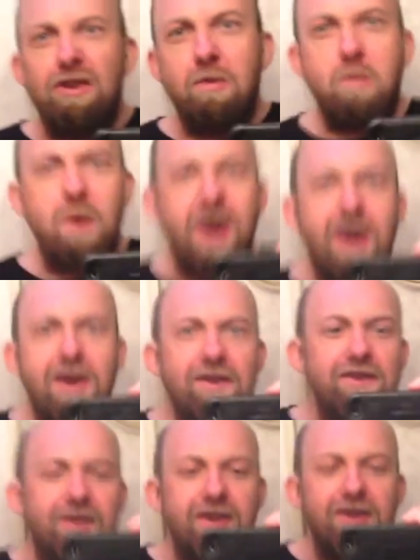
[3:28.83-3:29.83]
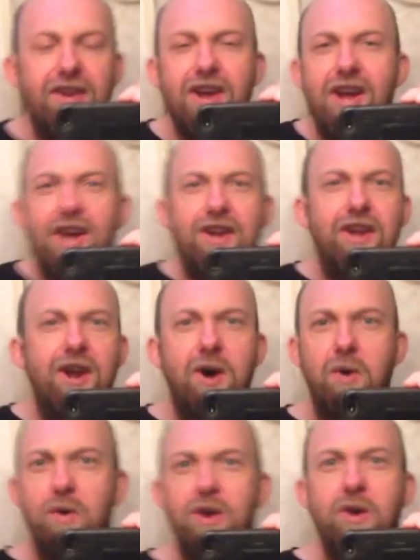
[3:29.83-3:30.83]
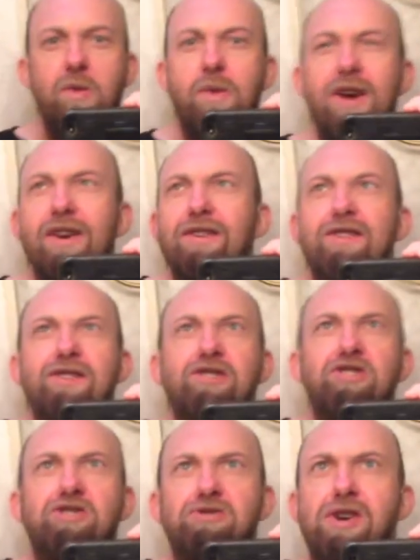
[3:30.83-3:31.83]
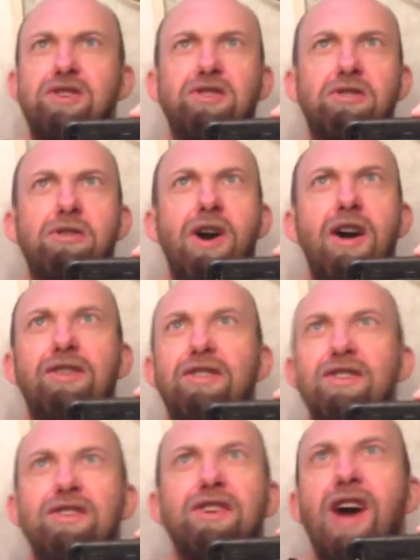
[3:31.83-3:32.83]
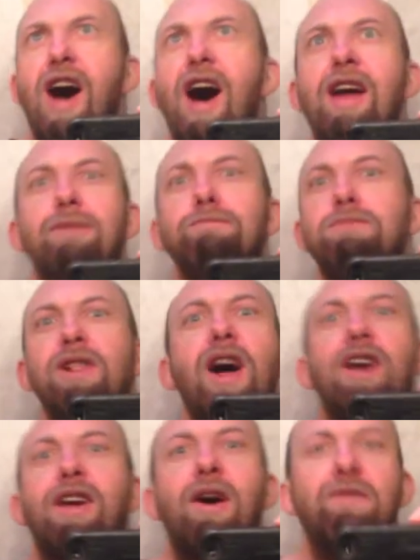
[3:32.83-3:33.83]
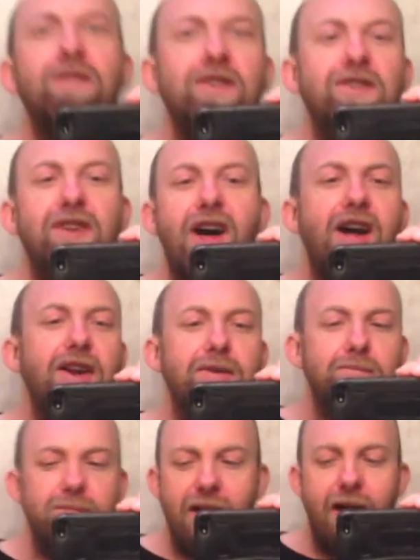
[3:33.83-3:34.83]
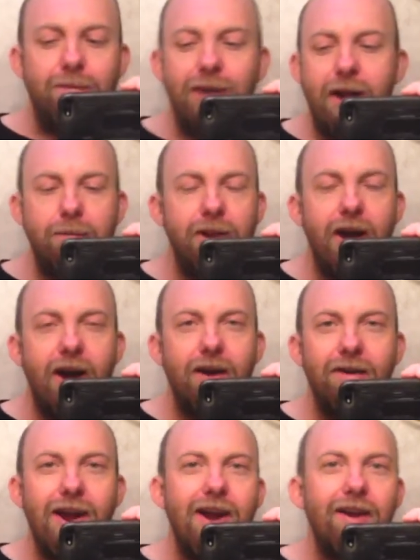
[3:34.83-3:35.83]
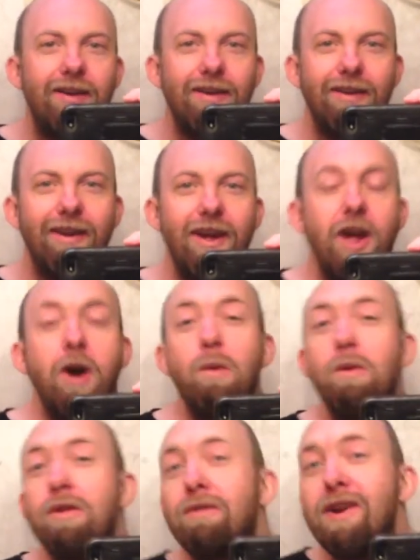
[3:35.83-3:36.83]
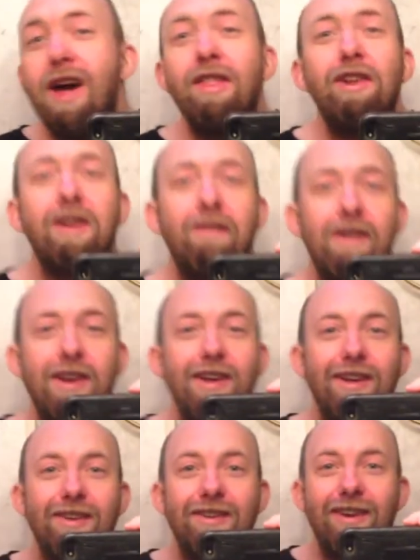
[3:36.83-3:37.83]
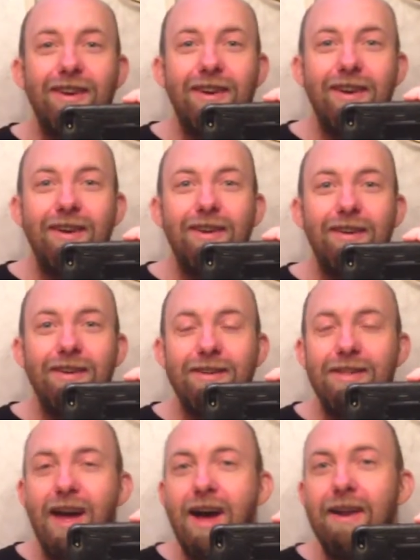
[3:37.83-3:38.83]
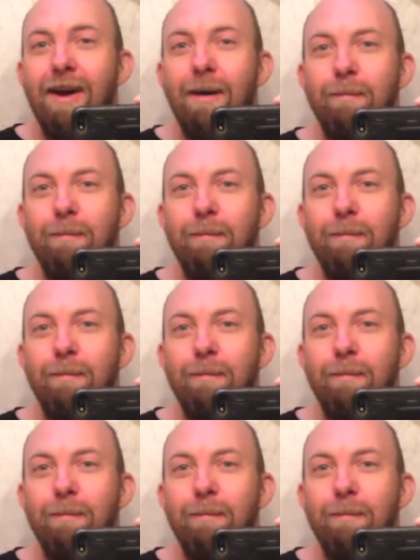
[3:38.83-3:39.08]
and wings, and, wings that stretch across the sky and block out the sun and blah, blah, blah, right? Well, the reality of it is that,